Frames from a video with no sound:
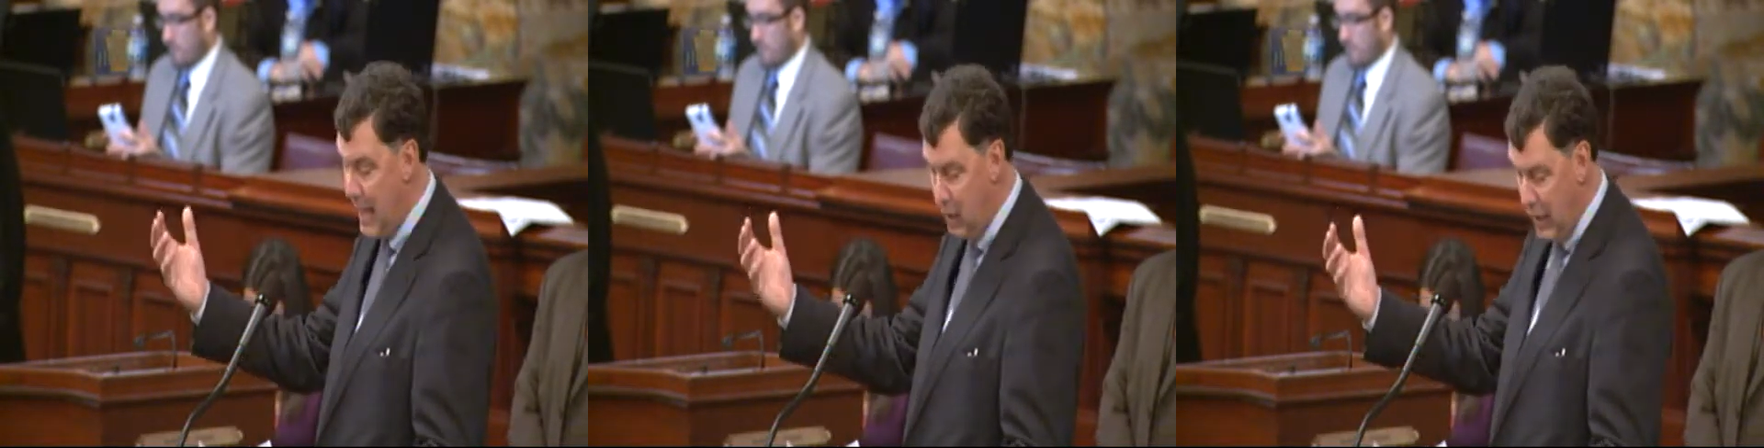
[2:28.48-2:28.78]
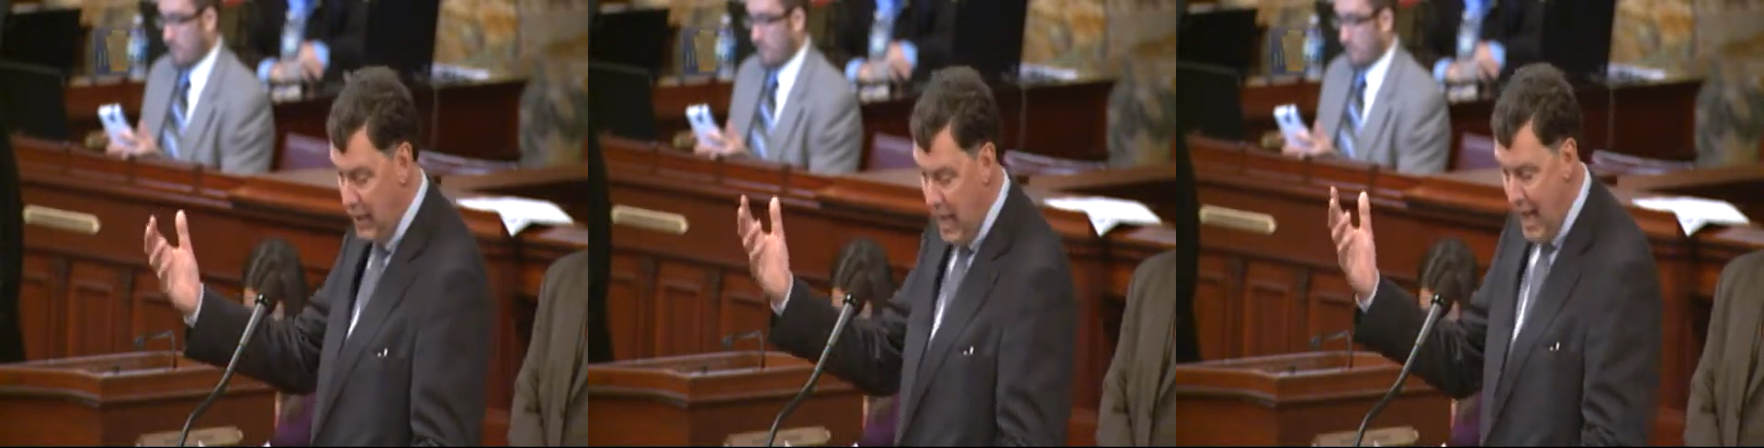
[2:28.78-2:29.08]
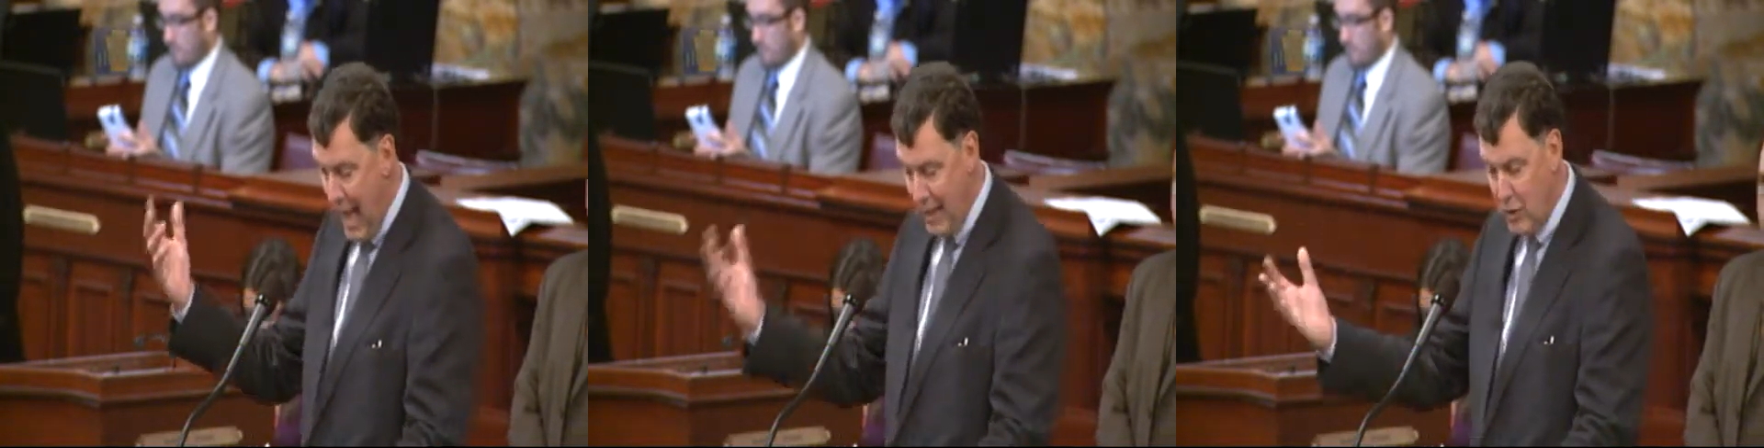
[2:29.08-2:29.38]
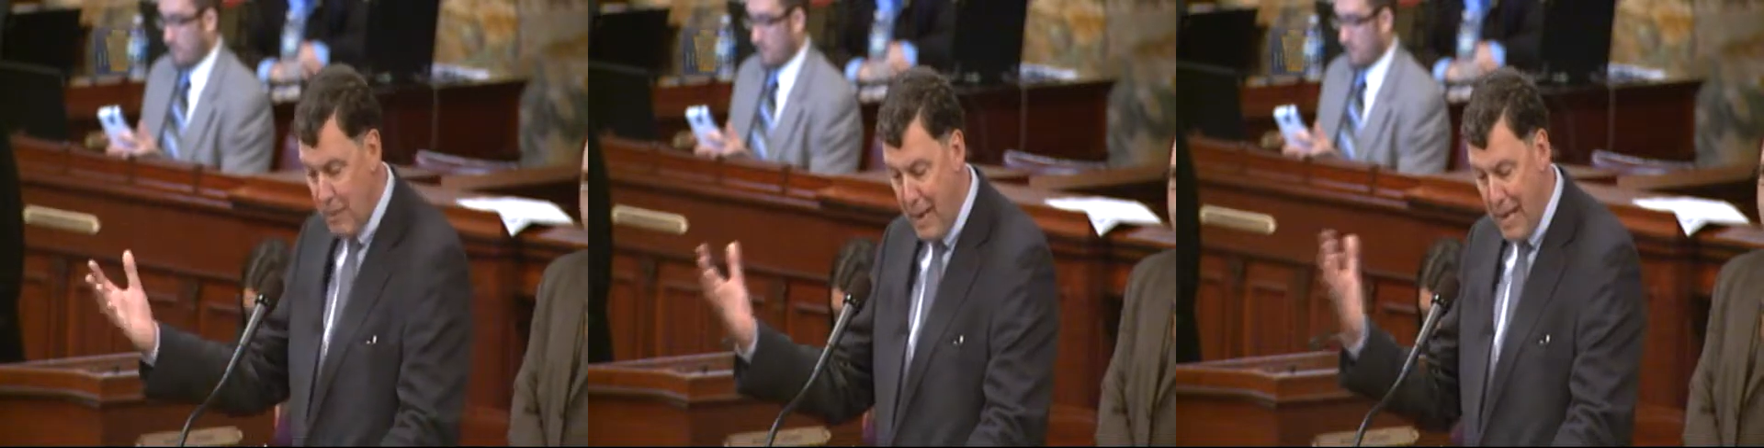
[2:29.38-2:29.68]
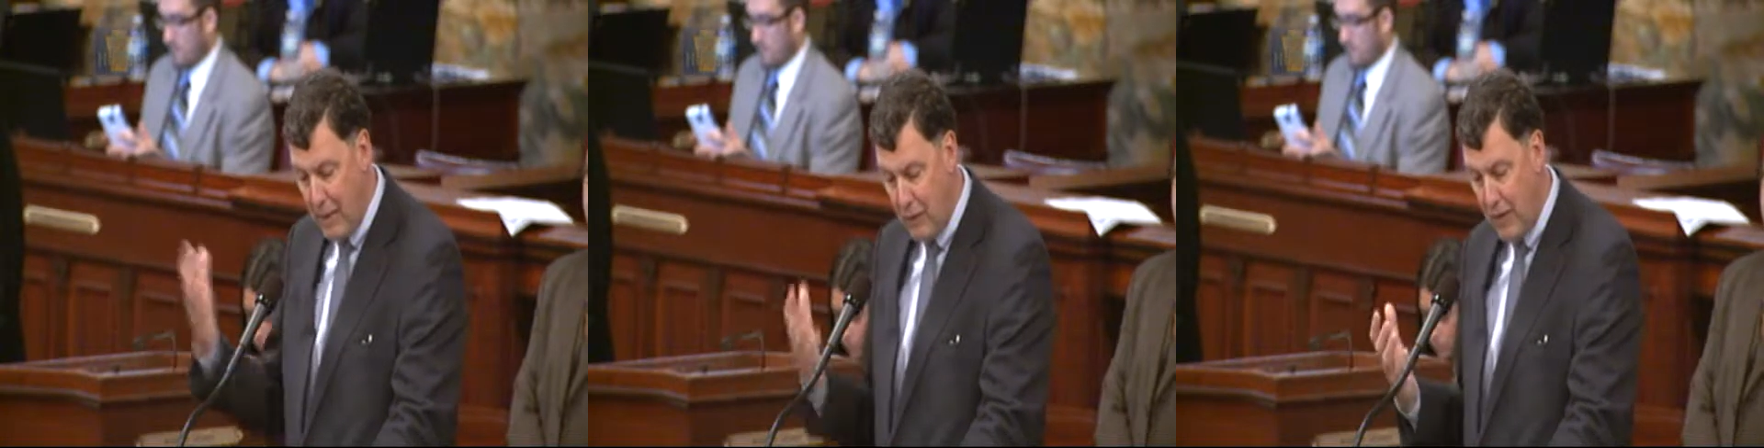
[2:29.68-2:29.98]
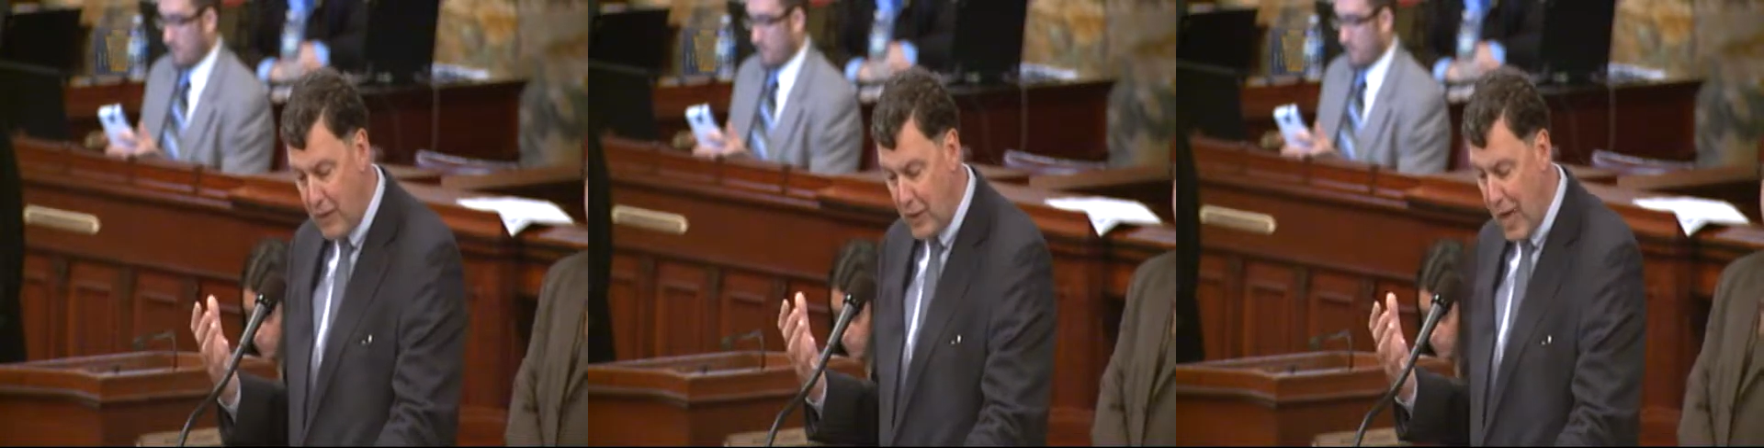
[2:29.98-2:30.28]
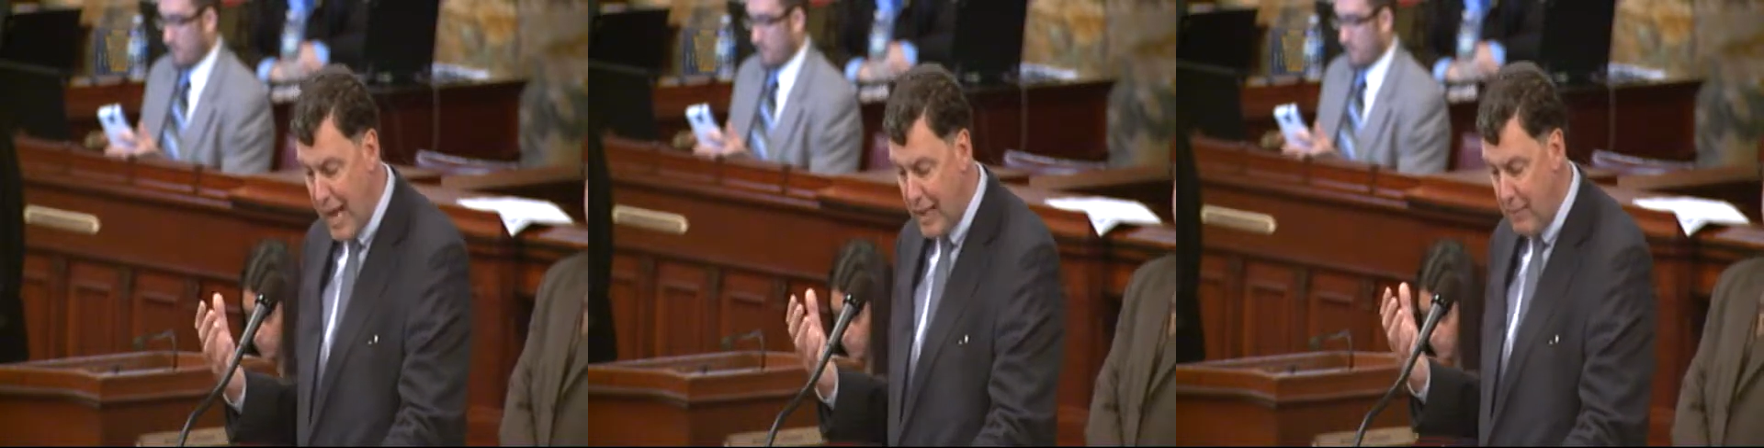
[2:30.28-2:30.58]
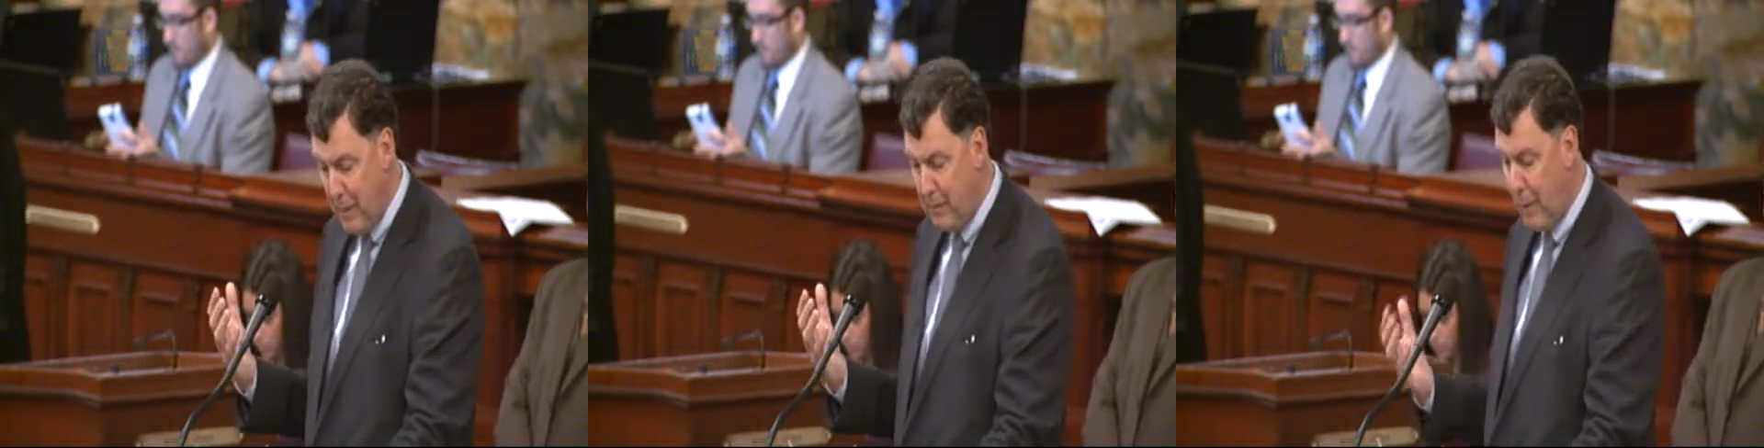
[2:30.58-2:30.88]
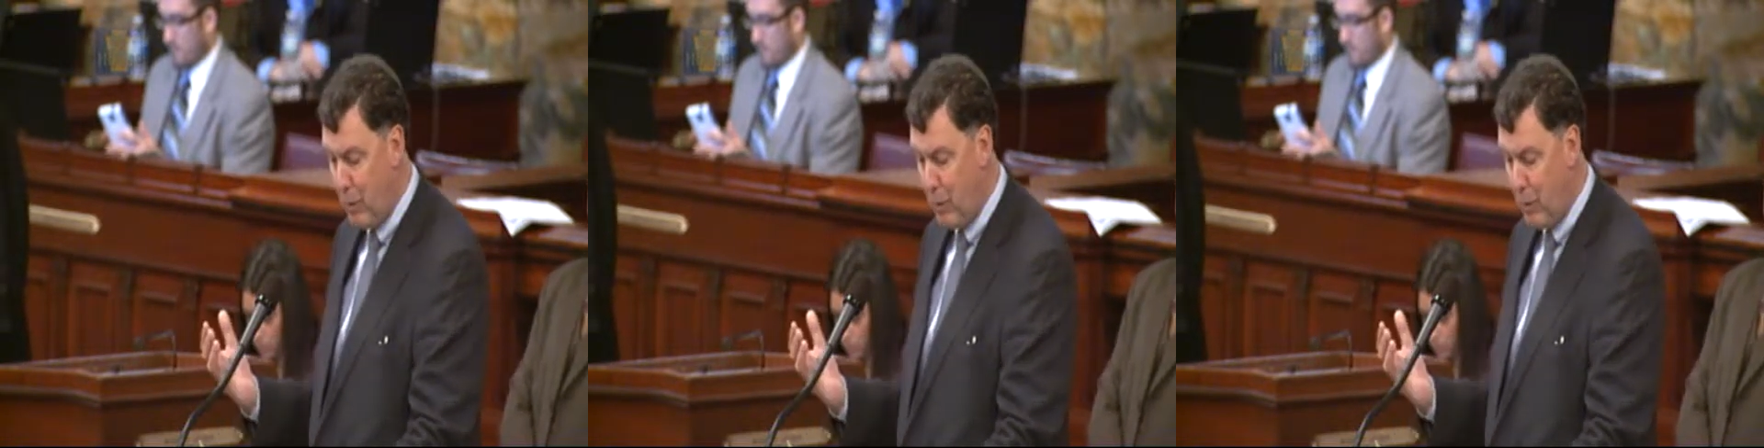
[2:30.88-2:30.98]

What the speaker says: England and demanded that the document